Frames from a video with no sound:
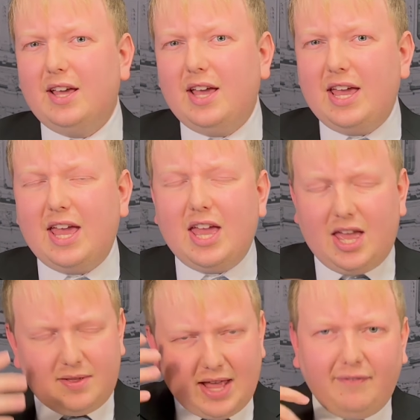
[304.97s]

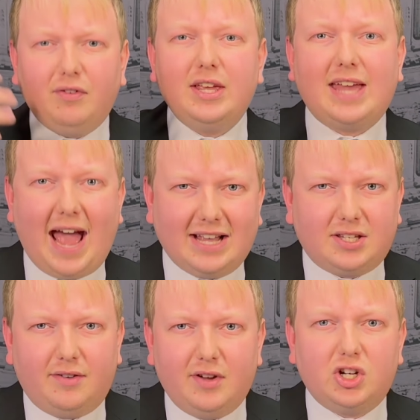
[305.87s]
he definitely
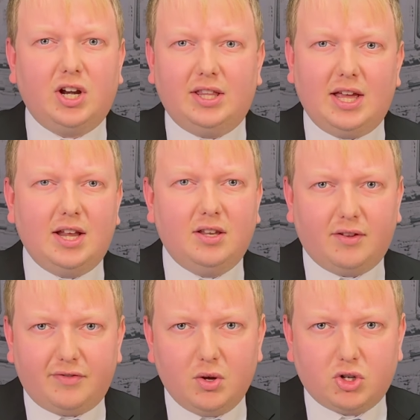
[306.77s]
casted a vision in the
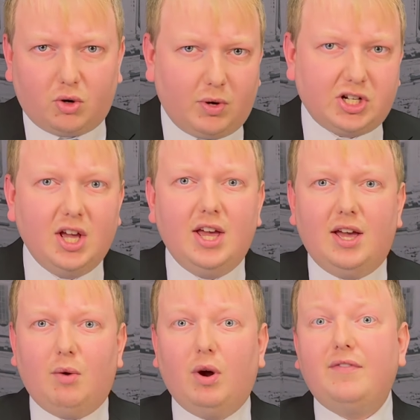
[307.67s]
future, which
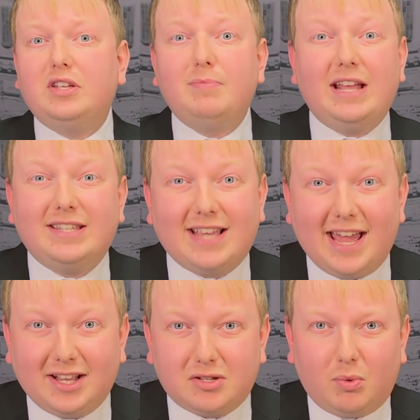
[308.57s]
one of his main
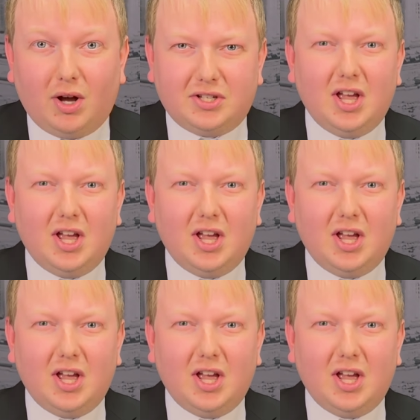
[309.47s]
sayings was